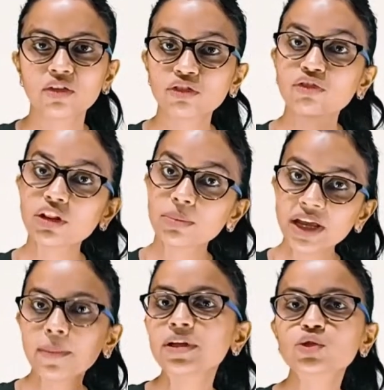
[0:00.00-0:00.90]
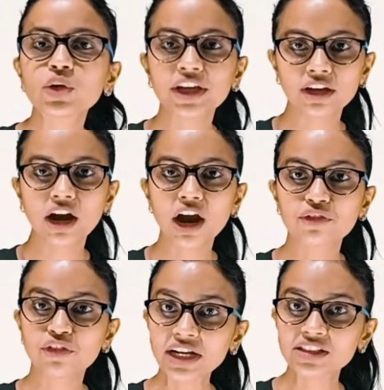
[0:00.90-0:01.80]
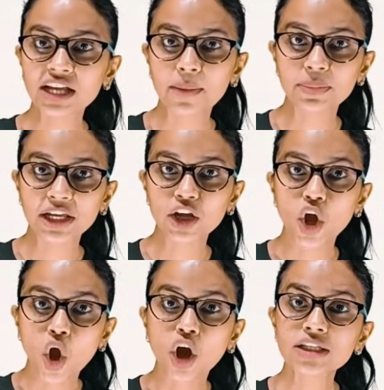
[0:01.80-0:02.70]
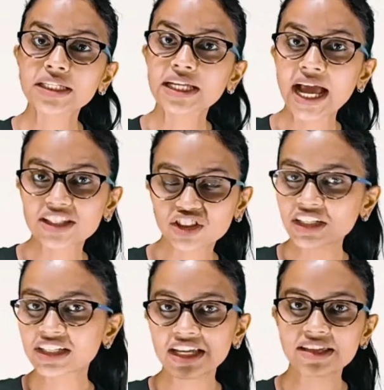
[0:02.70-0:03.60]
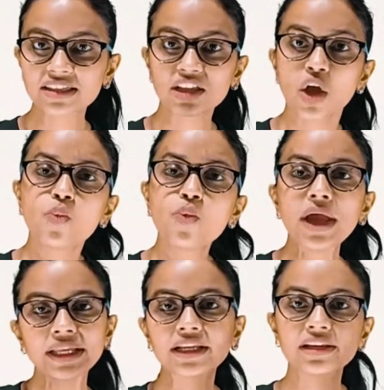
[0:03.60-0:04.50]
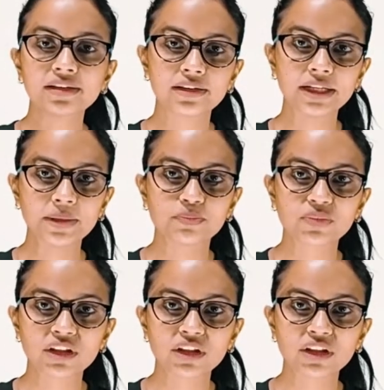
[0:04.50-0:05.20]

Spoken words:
We will be able to hear our friend tapping or scratching desk very clearly.